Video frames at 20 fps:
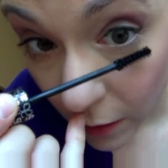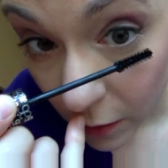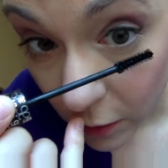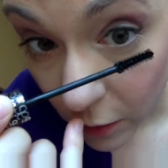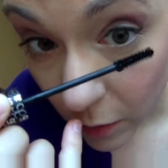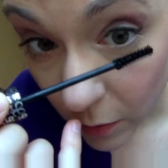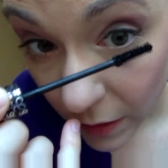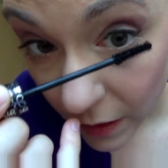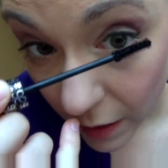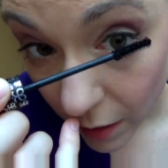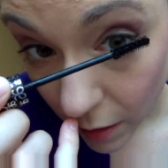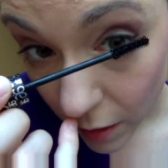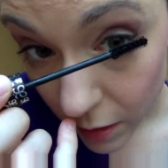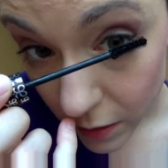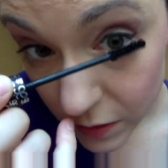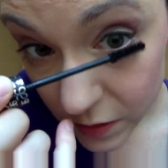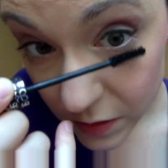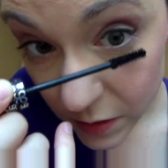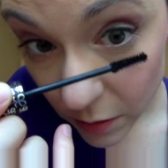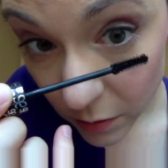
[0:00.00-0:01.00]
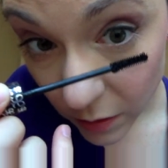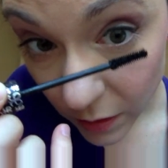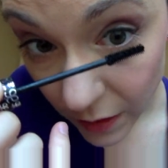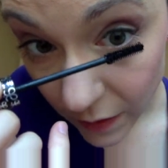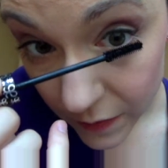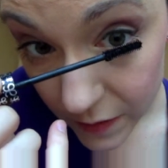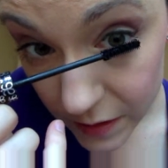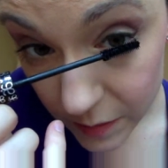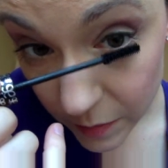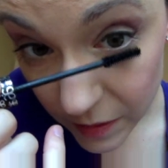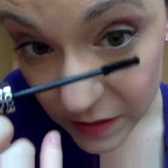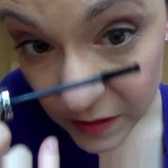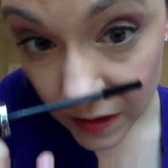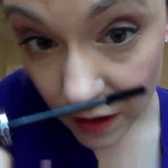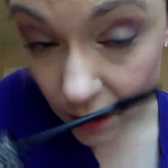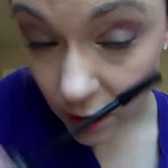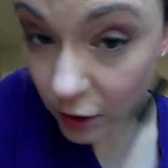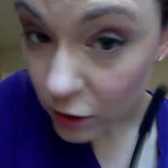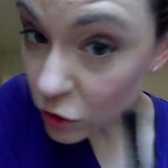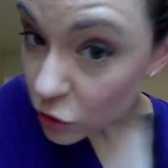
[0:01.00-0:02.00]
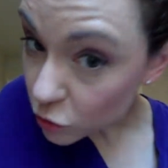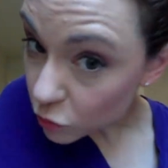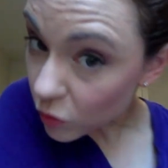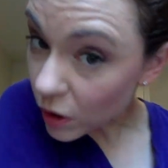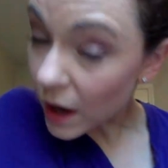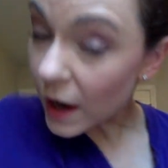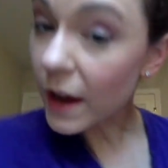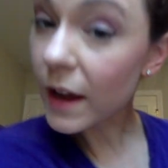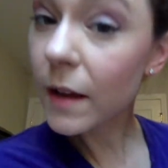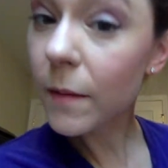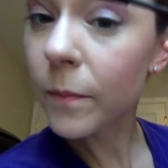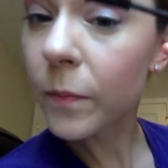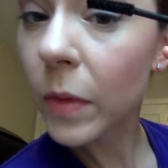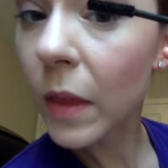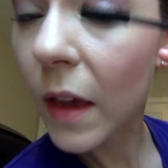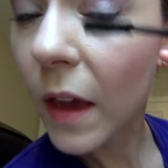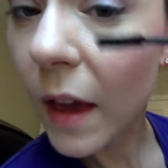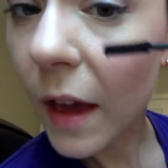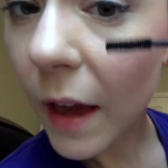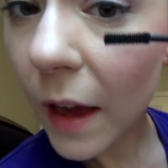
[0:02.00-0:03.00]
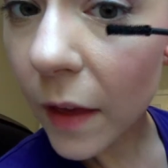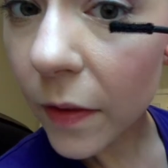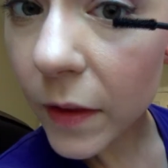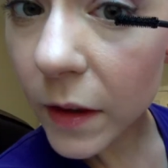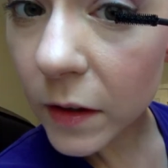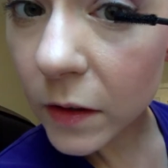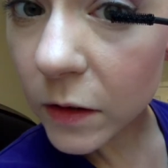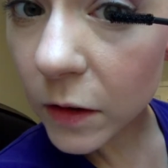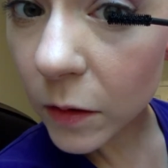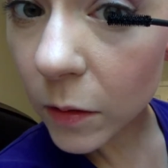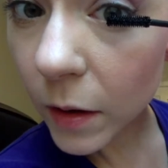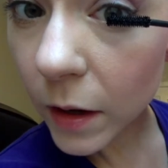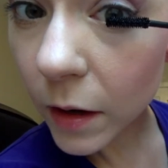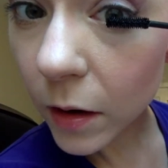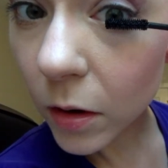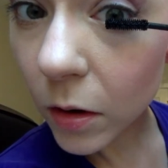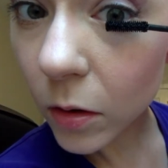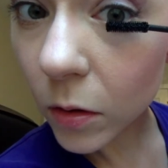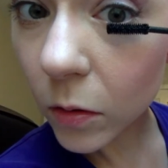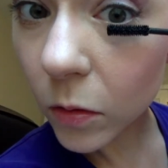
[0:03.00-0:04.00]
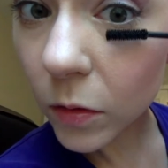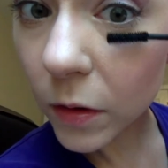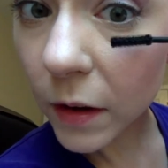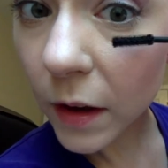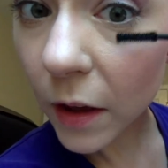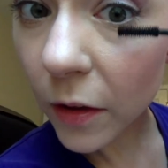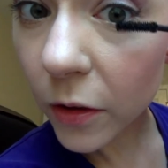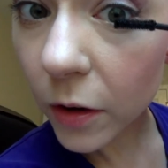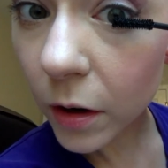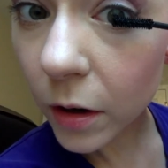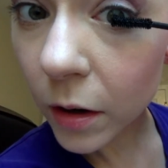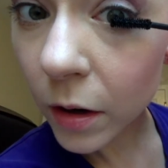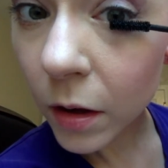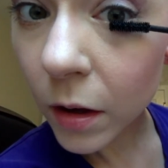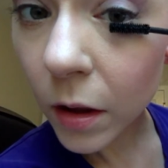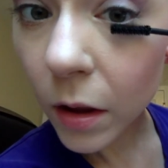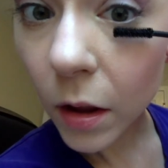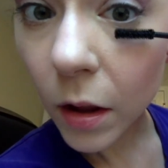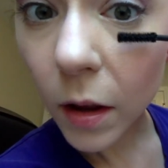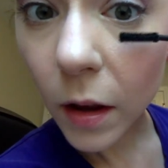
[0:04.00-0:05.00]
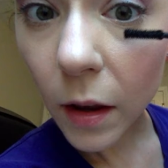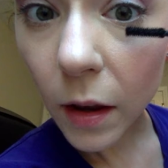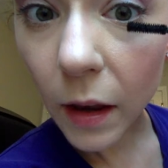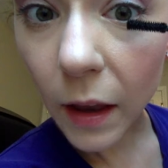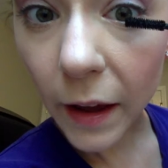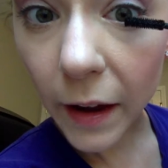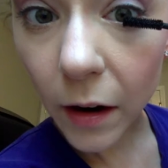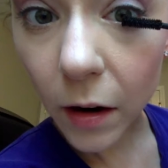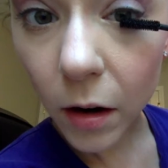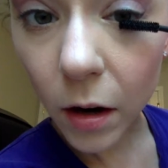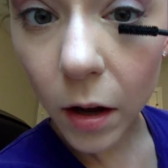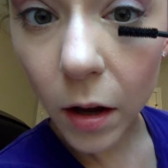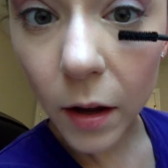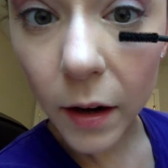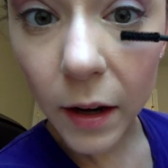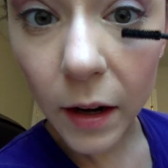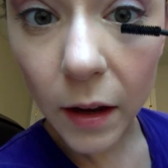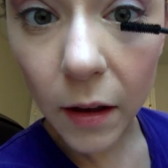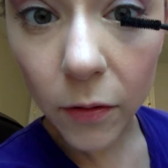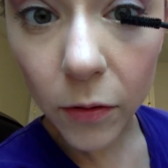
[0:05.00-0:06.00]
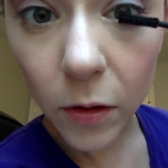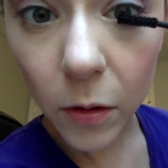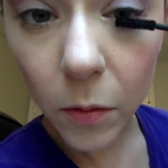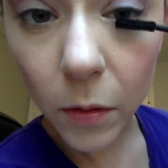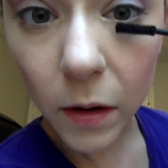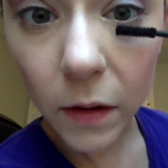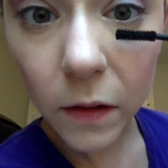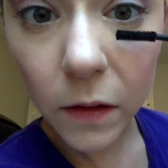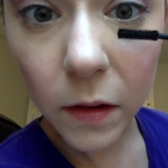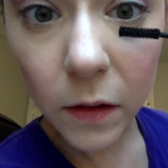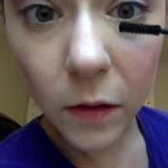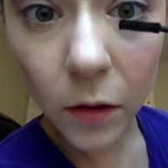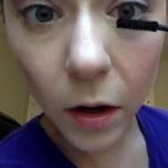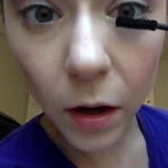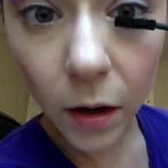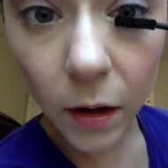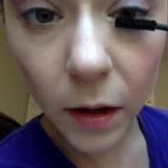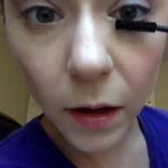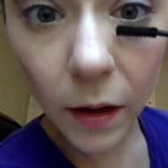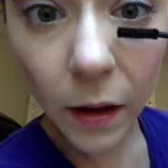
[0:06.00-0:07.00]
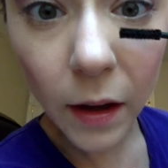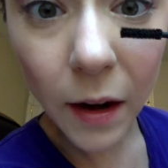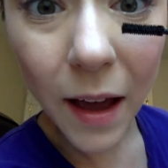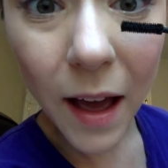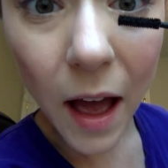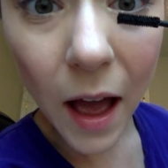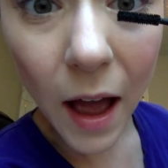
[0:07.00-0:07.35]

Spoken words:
You can also let this mascara dry and then do a whole nother layer on it if you want to darken it.